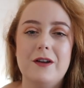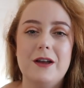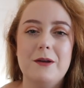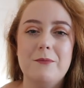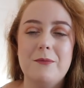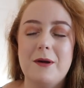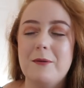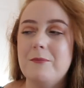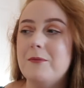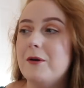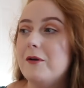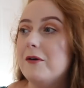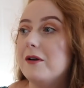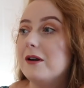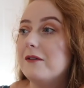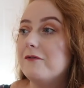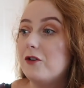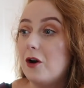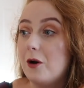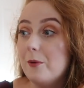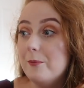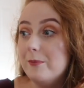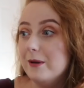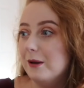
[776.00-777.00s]
of it in my mirror. I've
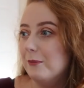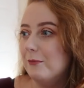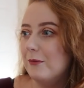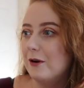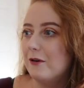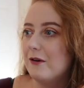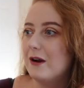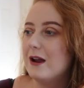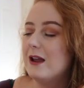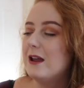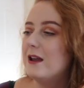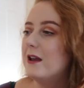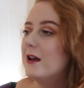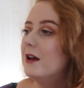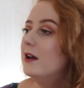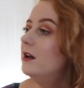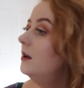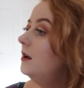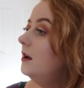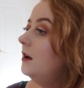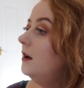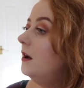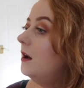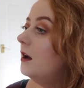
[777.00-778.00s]
got a big mirror here.
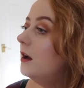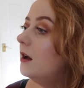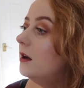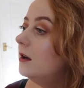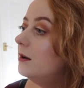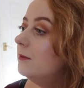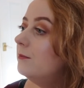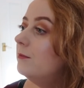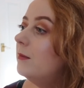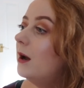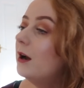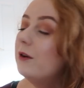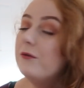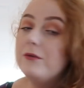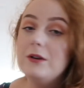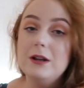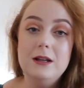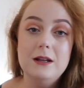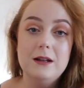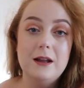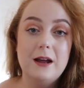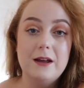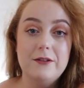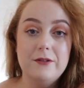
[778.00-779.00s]
I
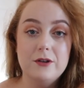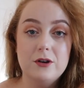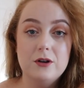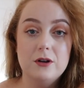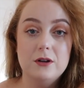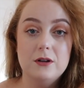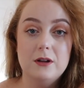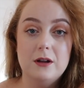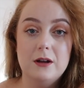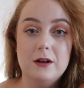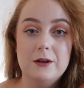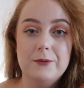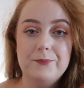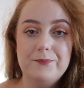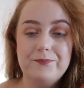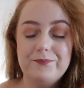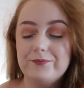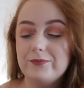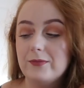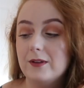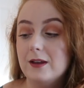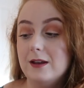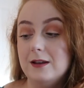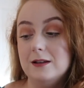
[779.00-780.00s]
really like the colour.
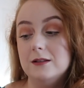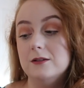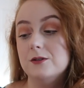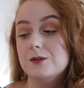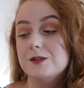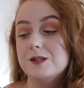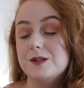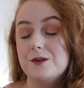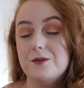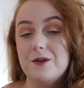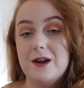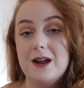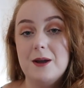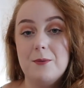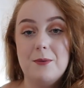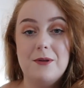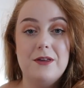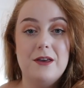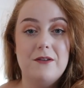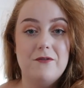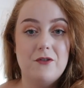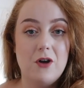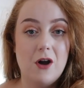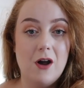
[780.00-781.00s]
It looks great
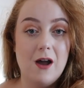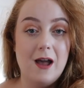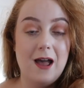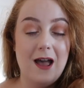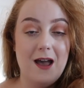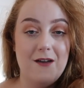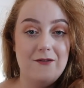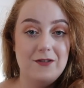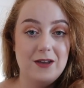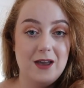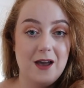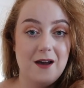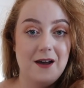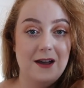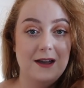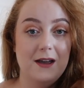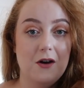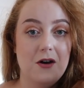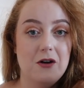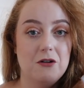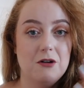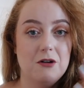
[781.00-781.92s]
whether you've got a heavy eye